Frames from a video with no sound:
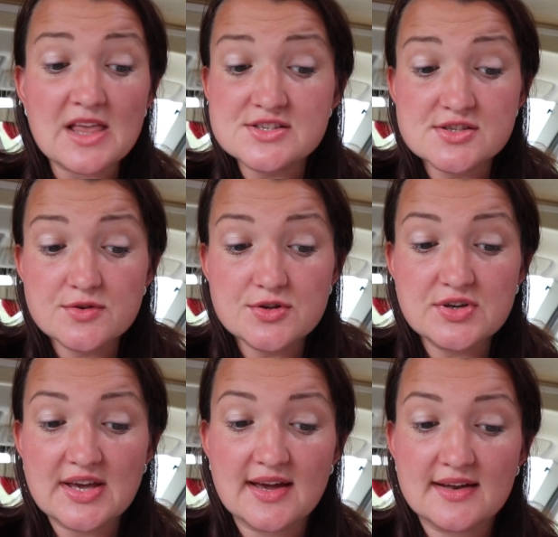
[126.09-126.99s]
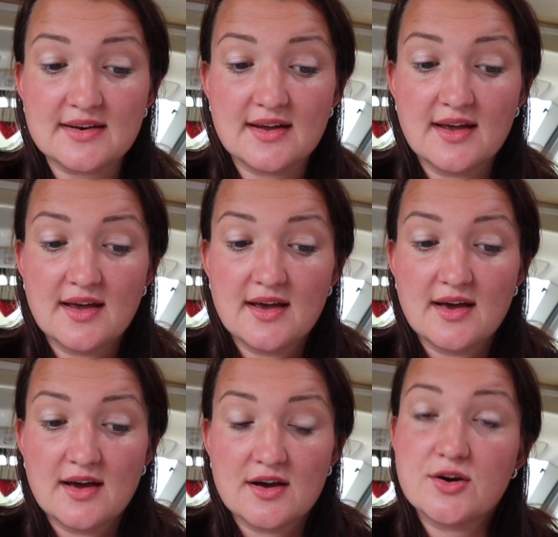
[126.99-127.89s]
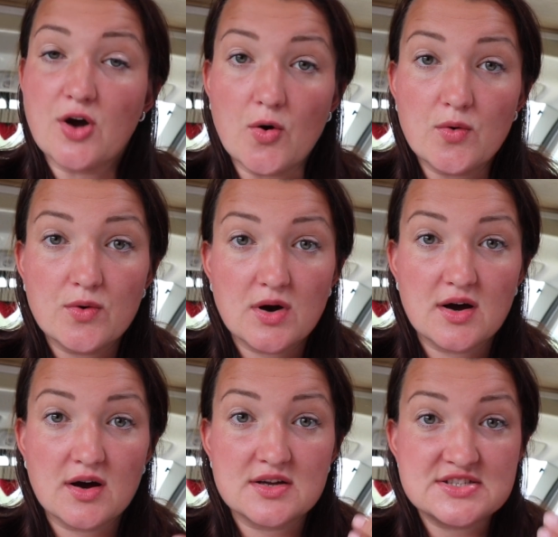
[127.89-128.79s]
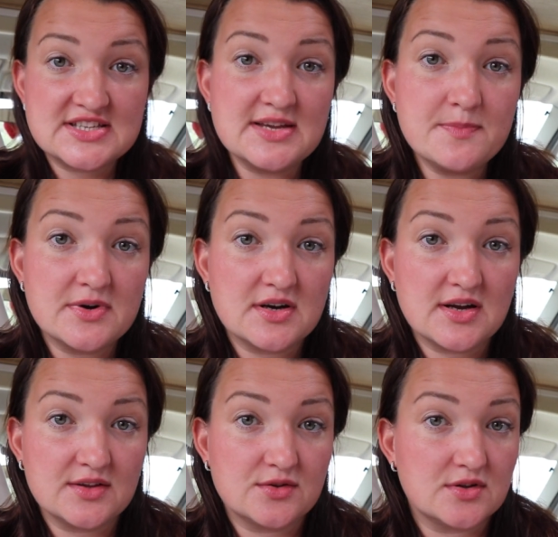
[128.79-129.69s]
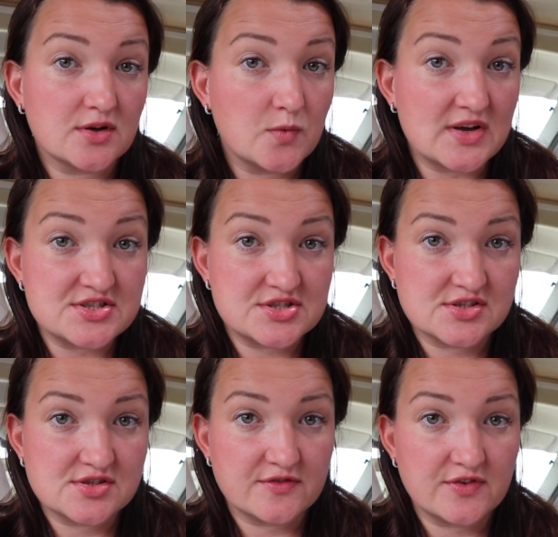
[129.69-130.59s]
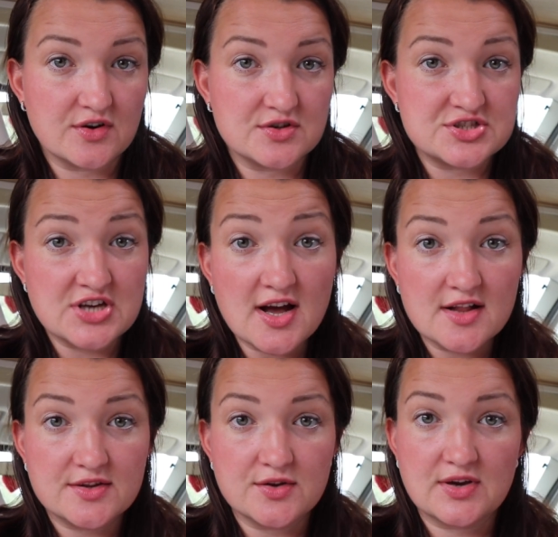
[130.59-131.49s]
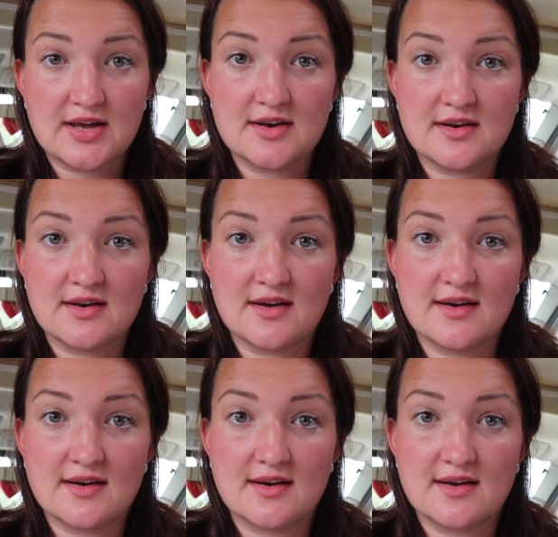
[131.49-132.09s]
So you can go deeper into the questions of your child. You can